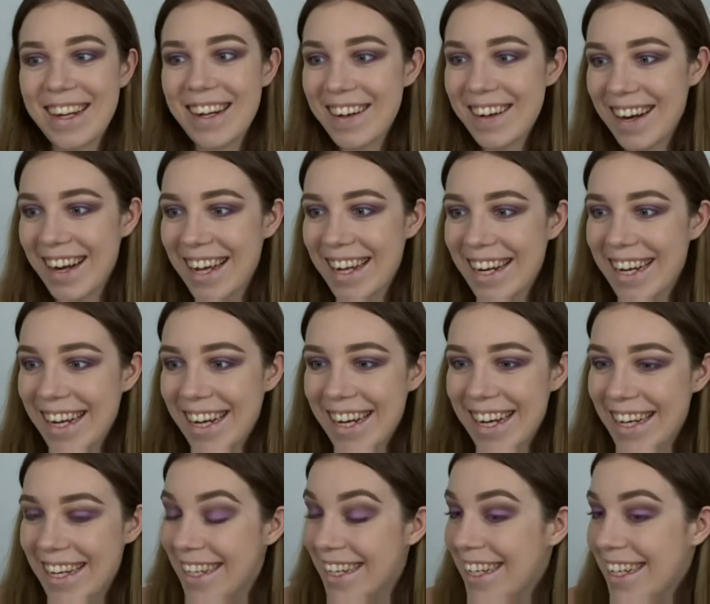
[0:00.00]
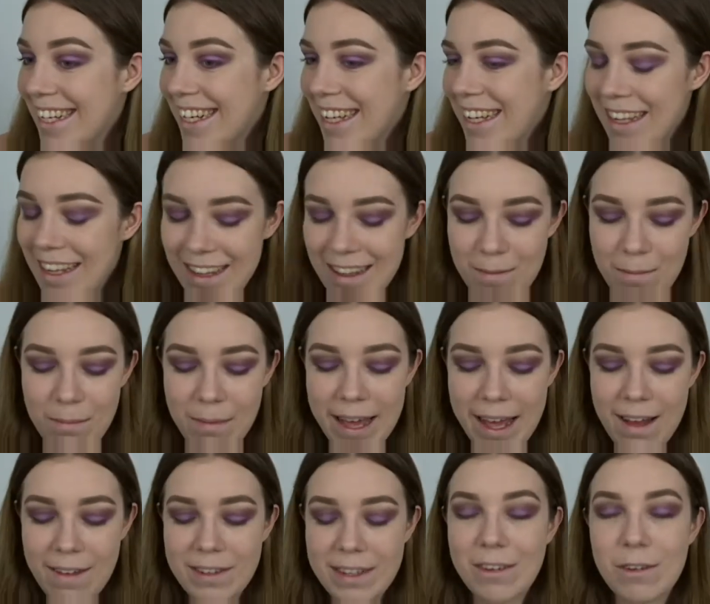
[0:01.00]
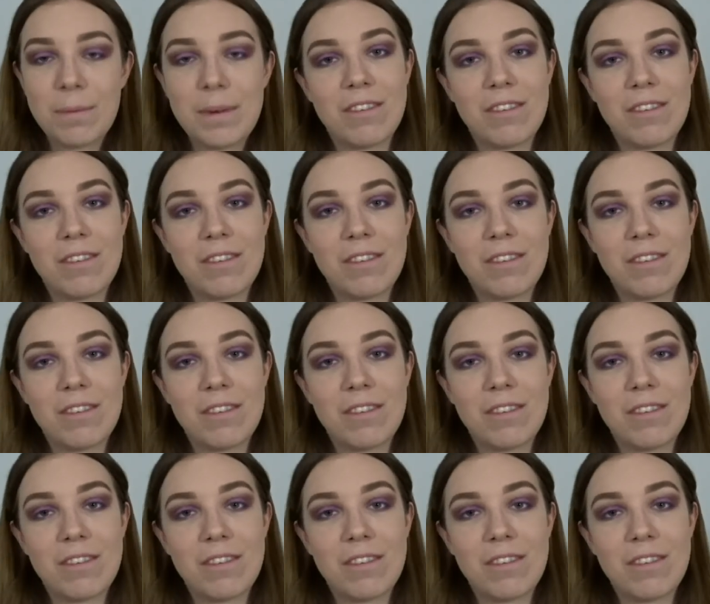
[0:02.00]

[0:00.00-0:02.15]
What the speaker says: alrighty. Might have a little